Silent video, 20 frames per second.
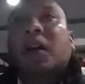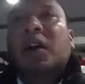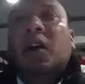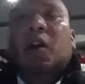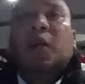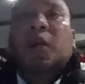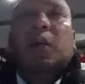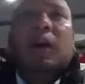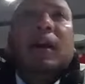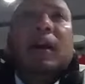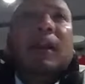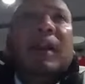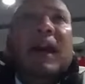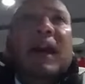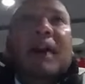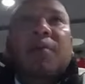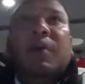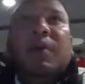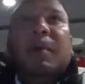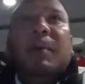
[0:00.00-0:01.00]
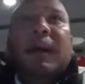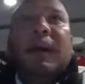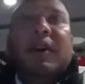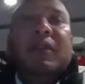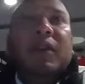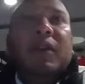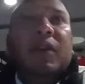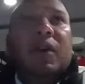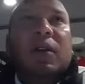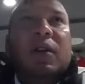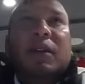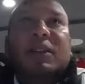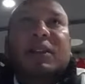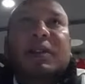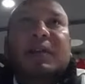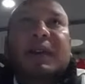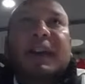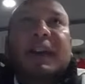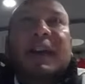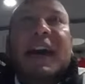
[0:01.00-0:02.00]
Well, I want my granola to
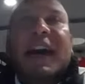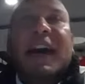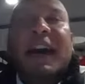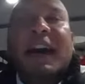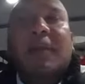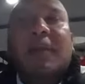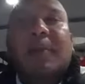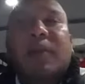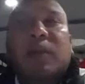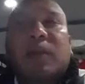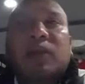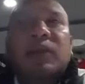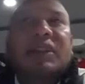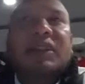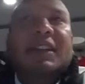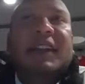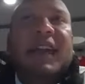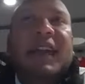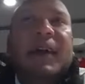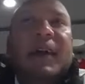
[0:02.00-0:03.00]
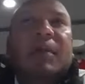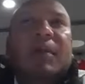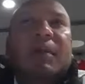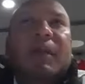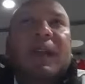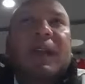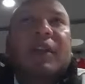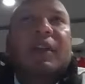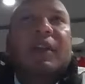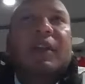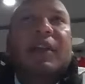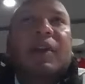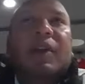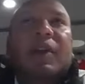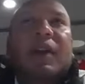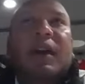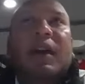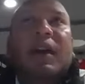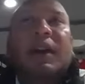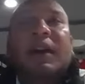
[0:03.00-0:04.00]
be high in protein. I want my
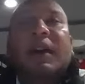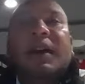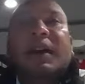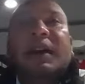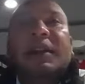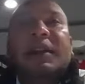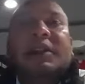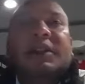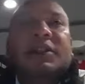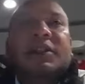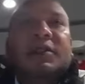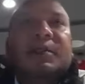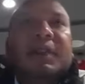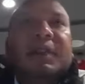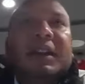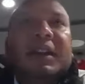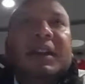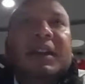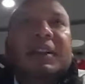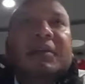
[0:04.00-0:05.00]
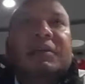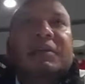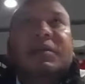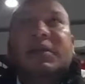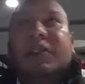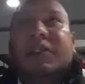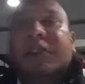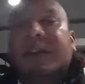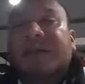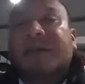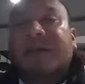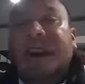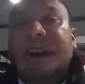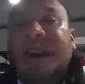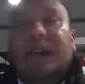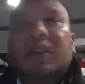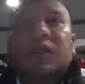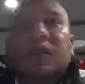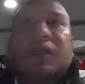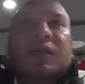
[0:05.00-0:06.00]
granola to be
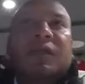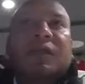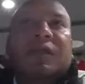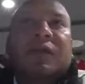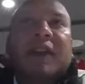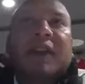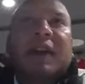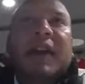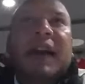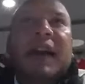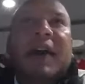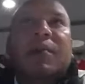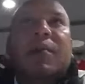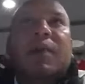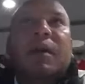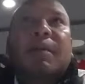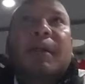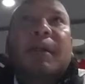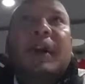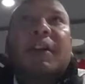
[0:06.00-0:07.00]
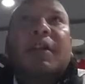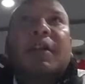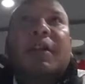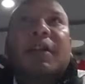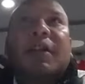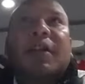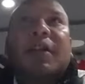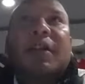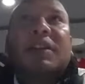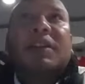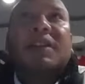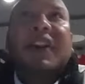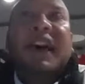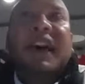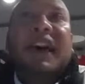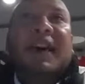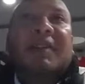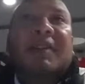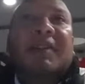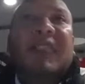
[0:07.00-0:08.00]
certified gluten-free. I want my granola to
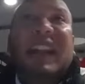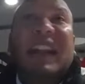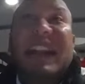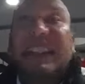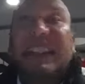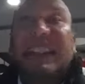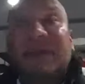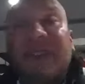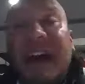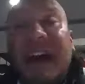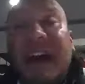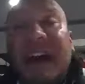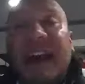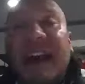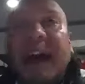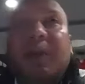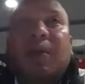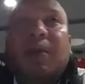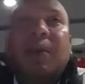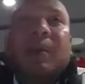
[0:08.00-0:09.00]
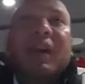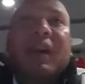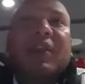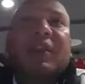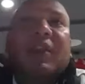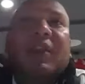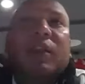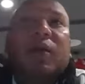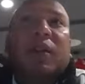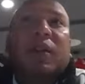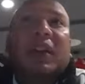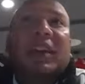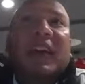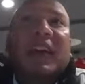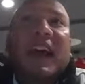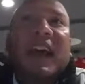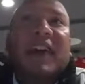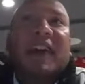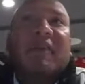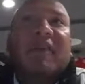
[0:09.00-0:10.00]
have less fat. I want my granola to
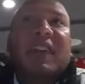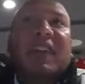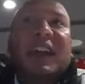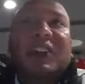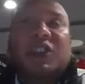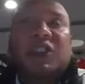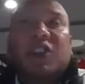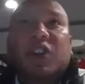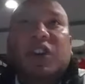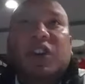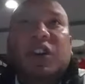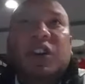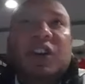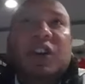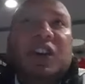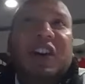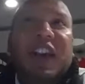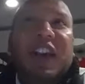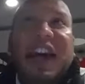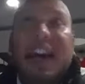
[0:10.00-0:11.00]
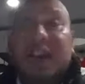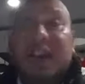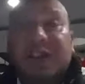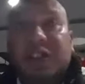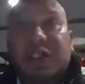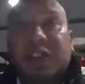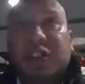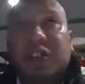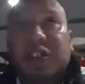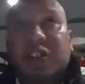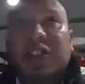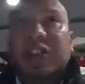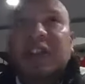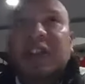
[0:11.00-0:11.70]
have less sugar or natural sugars.